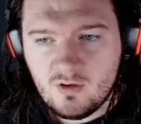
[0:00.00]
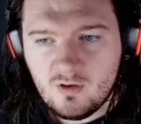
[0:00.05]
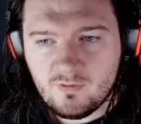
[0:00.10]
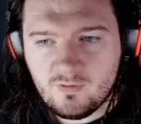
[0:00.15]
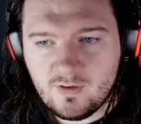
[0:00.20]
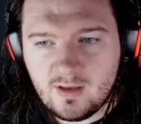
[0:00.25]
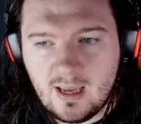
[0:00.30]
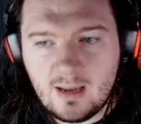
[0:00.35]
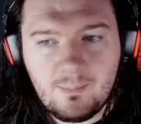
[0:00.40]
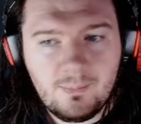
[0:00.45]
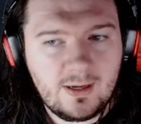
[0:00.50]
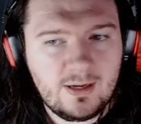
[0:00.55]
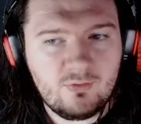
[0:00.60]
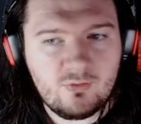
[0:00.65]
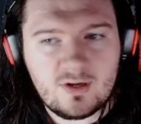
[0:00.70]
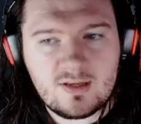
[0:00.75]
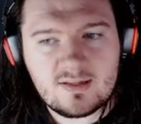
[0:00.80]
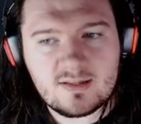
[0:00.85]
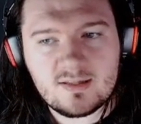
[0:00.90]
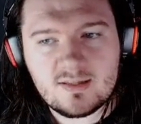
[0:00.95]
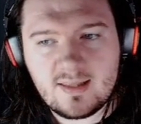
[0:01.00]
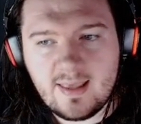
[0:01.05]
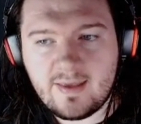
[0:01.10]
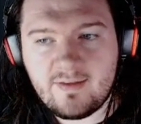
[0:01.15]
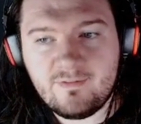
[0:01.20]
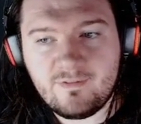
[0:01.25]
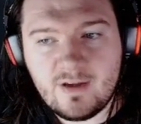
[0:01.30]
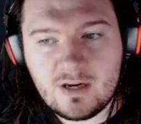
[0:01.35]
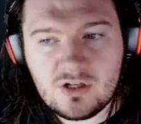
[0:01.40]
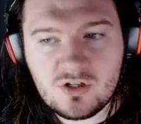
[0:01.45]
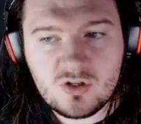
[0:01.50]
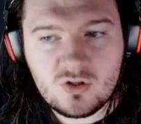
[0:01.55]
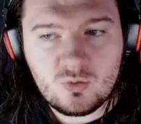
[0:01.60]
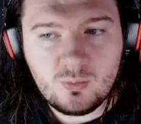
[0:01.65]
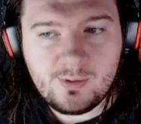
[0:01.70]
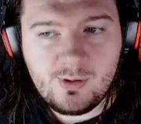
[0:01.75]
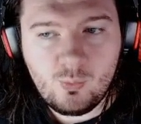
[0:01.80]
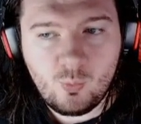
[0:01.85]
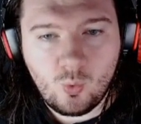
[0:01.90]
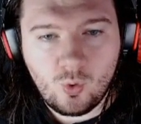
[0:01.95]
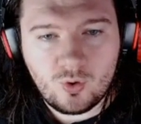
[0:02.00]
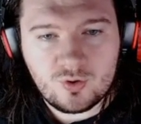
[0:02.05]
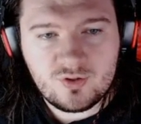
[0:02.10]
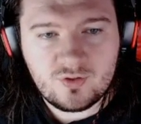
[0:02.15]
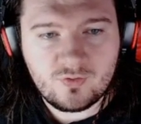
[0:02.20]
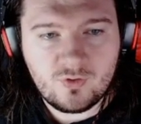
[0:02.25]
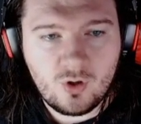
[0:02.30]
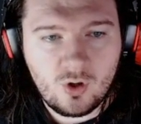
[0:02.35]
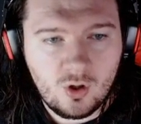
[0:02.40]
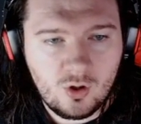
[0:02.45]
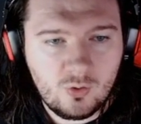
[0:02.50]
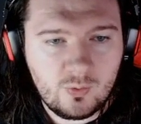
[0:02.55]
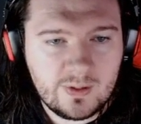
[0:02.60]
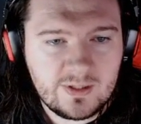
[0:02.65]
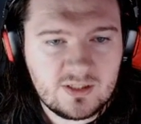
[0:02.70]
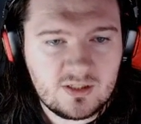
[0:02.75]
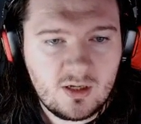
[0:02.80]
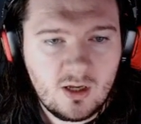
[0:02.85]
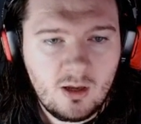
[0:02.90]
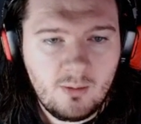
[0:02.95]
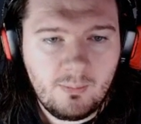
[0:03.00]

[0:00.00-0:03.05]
for gameplay reasons, the invasions will be wars of conquest